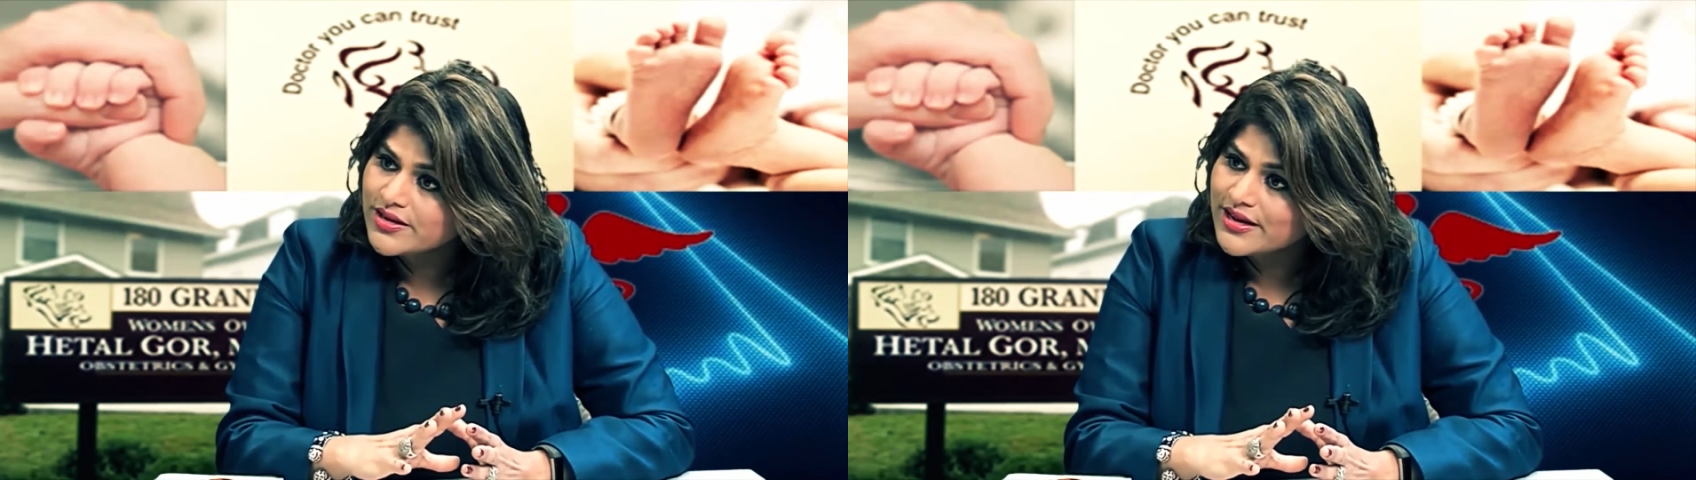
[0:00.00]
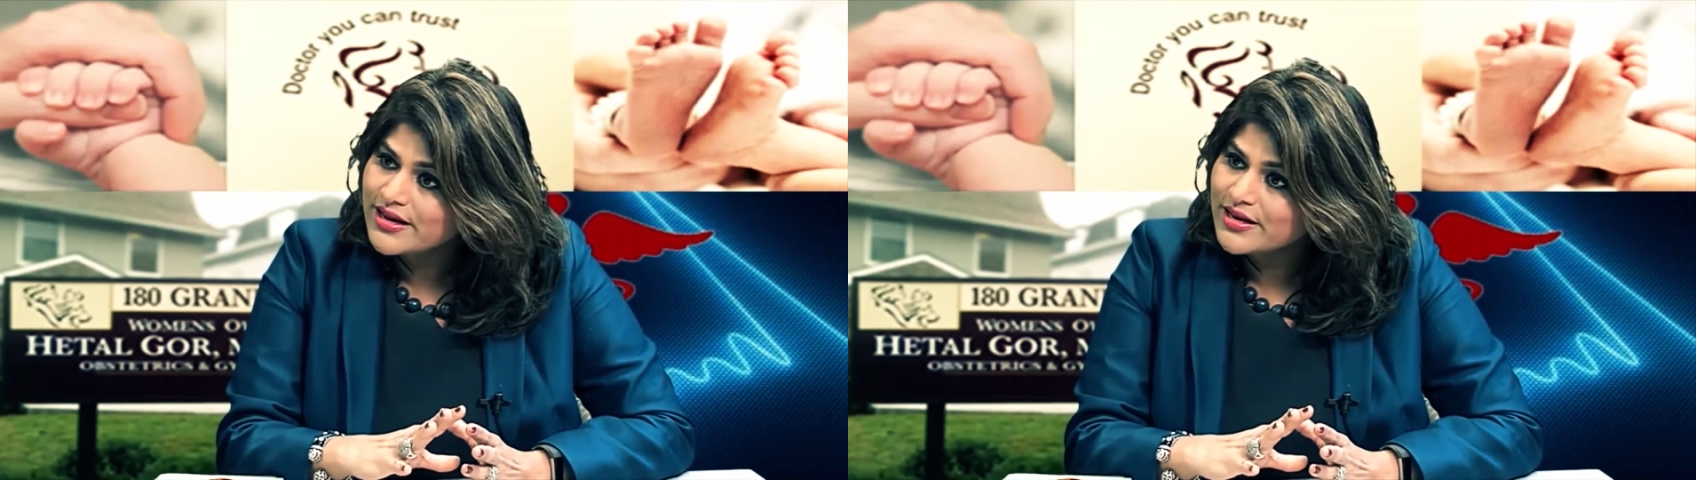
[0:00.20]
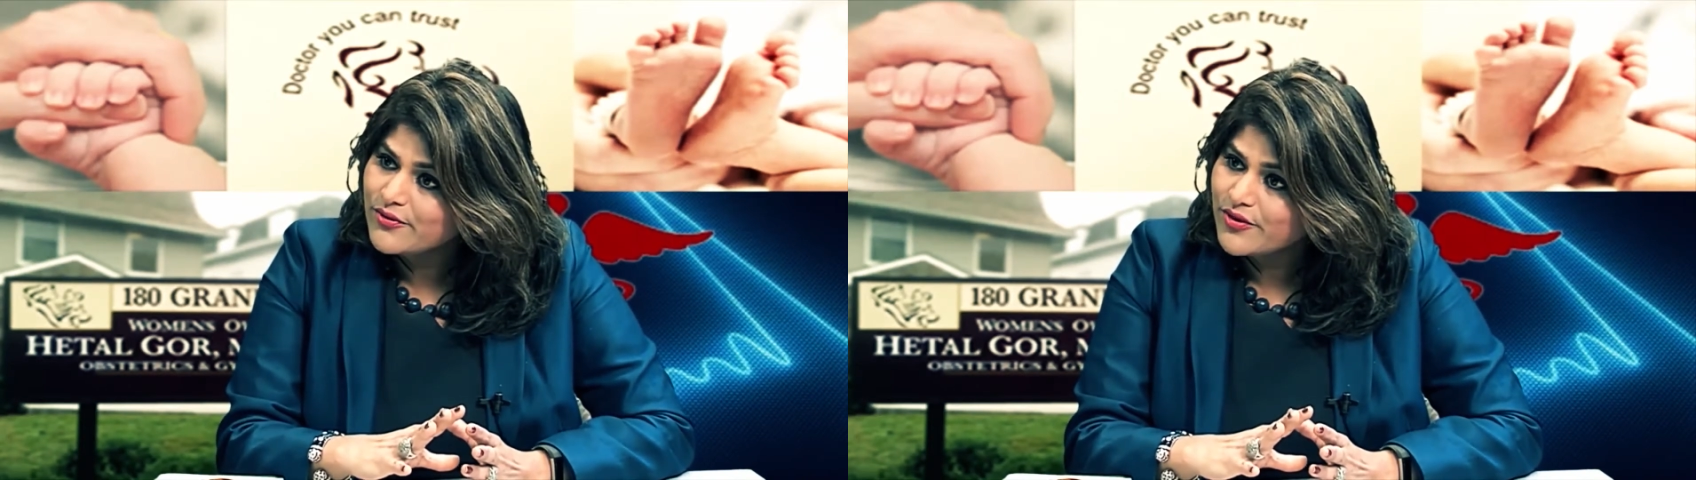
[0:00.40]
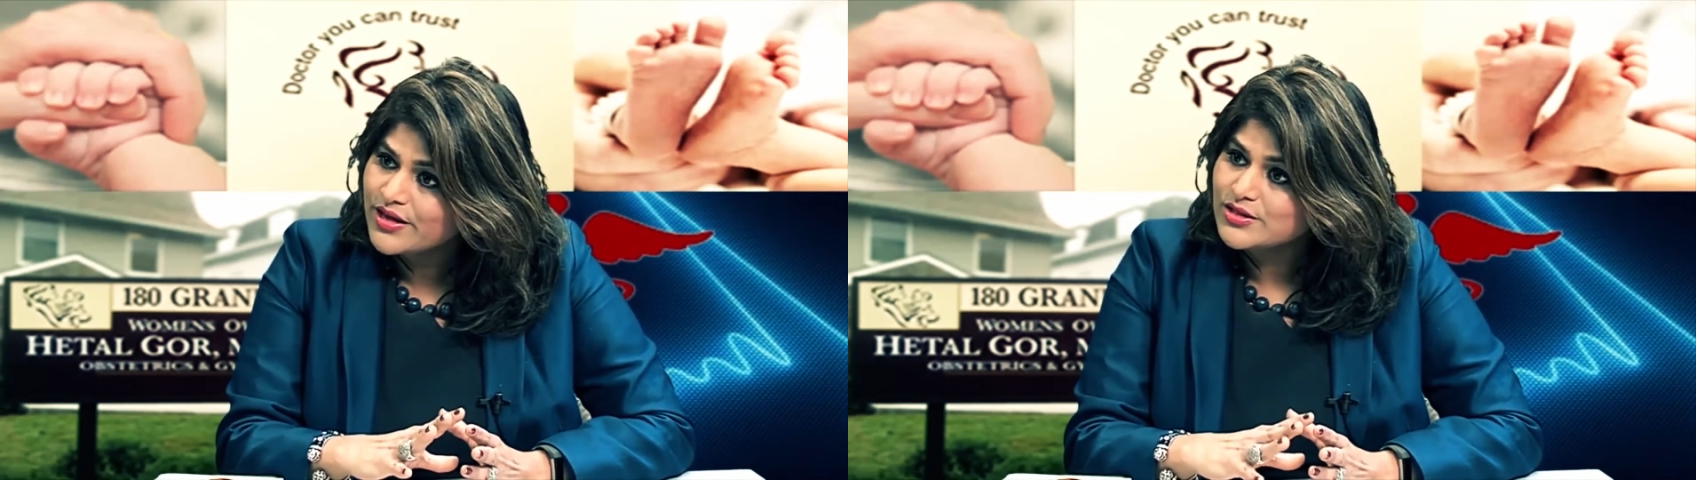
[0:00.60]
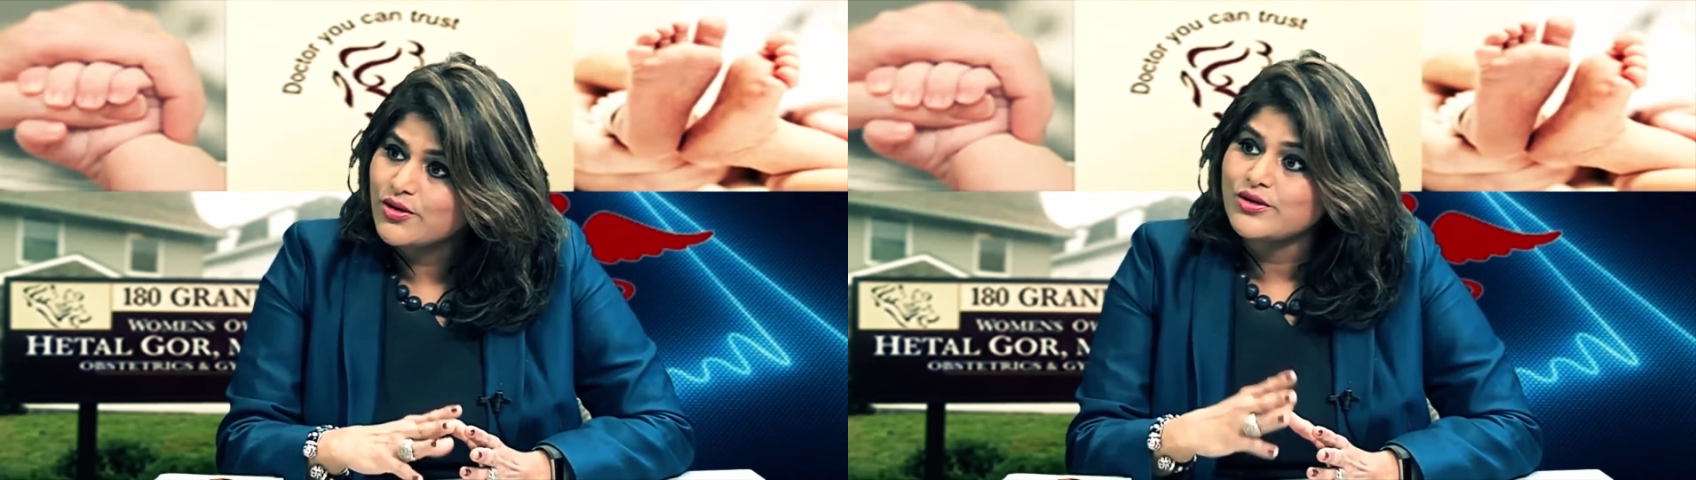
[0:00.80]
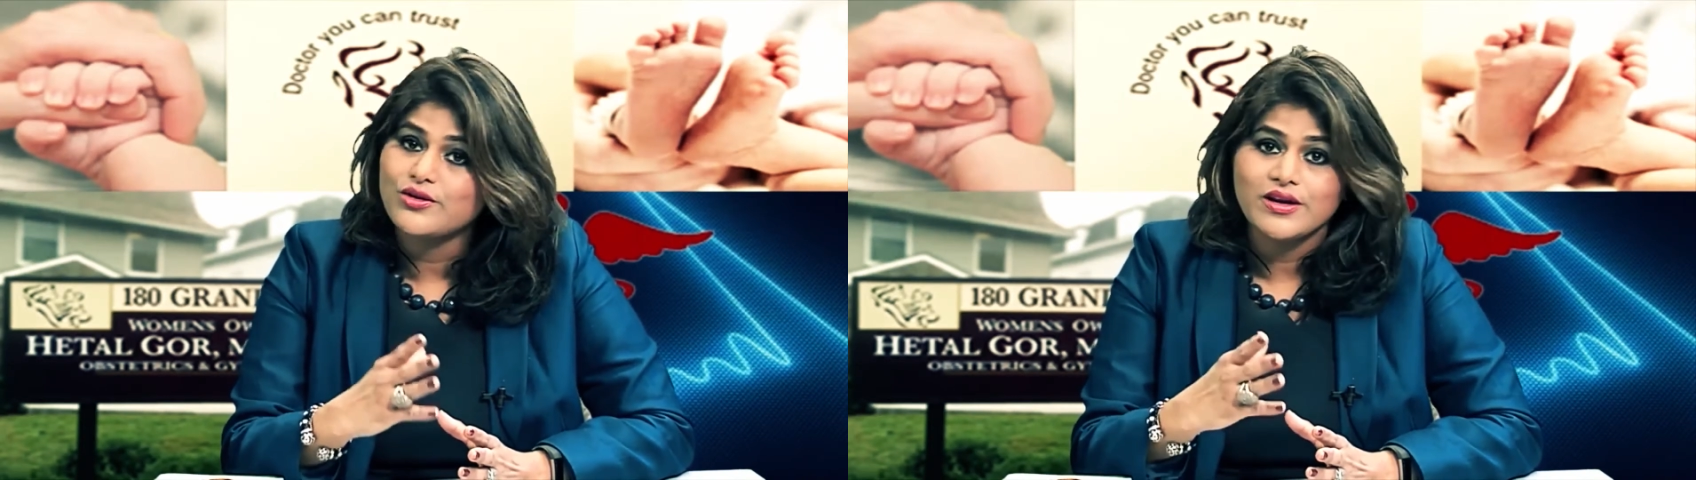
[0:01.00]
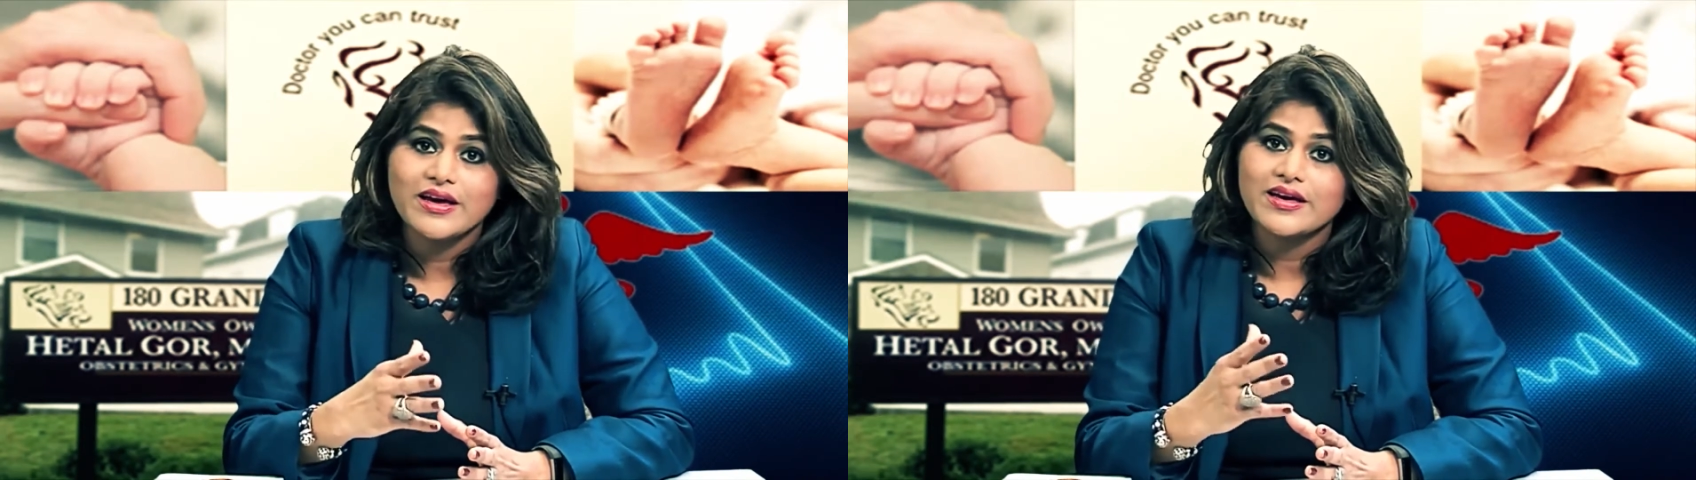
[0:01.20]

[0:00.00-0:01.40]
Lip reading: it affects on your neck